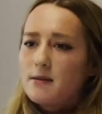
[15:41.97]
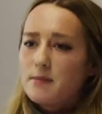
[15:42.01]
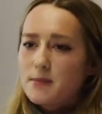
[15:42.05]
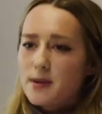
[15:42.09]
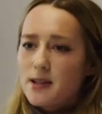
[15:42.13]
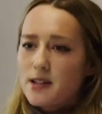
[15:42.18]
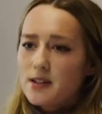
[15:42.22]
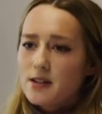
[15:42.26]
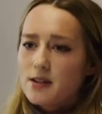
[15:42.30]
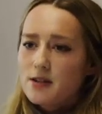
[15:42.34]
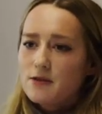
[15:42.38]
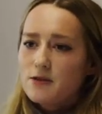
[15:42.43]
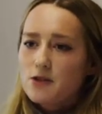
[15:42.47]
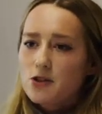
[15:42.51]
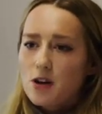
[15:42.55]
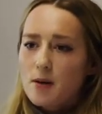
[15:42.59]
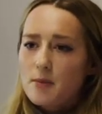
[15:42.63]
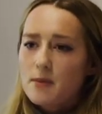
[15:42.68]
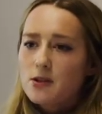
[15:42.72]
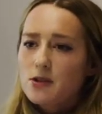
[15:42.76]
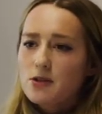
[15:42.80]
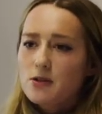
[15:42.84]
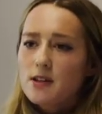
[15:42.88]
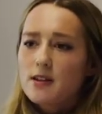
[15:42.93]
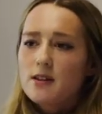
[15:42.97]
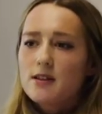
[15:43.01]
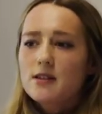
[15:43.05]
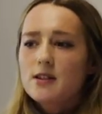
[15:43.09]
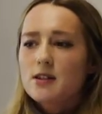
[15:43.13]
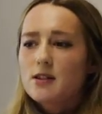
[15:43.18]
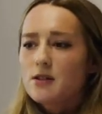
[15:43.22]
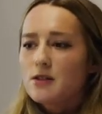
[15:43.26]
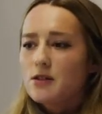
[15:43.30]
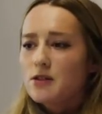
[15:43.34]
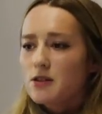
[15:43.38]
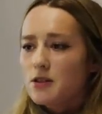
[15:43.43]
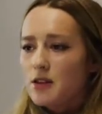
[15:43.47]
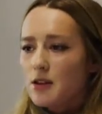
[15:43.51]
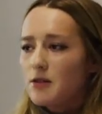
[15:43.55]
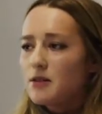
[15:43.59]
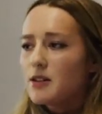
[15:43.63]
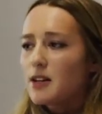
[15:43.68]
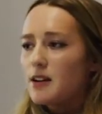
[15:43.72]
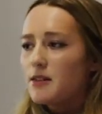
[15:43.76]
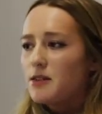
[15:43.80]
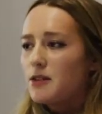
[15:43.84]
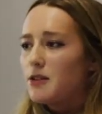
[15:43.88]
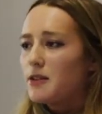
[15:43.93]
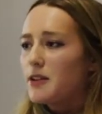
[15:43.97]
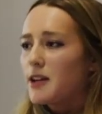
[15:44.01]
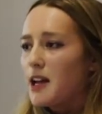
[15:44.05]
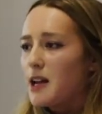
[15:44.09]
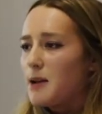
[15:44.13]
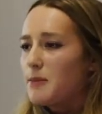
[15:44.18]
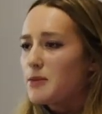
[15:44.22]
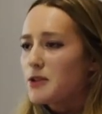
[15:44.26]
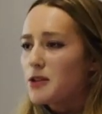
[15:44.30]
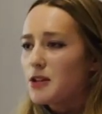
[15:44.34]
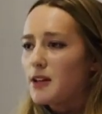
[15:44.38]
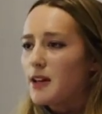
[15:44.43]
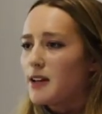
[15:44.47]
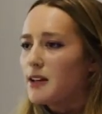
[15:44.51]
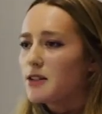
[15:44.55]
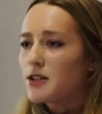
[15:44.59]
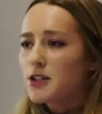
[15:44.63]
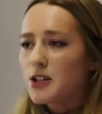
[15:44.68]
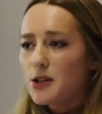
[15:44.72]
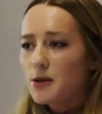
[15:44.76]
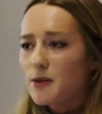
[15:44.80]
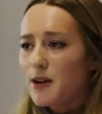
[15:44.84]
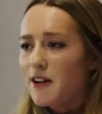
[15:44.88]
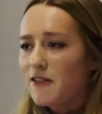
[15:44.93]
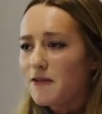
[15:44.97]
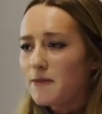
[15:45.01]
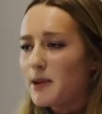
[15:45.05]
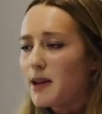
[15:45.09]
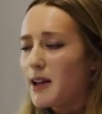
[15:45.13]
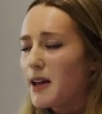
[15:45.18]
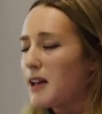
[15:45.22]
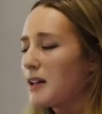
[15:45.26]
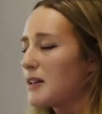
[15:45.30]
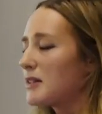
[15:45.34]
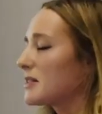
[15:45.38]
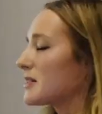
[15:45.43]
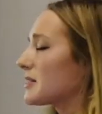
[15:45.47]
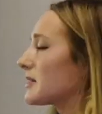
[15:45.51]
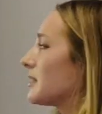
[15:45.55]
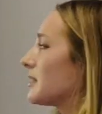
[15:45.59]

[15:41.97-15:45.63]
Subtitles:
piece of geometry that's going to slow down your game to like 2 FPS.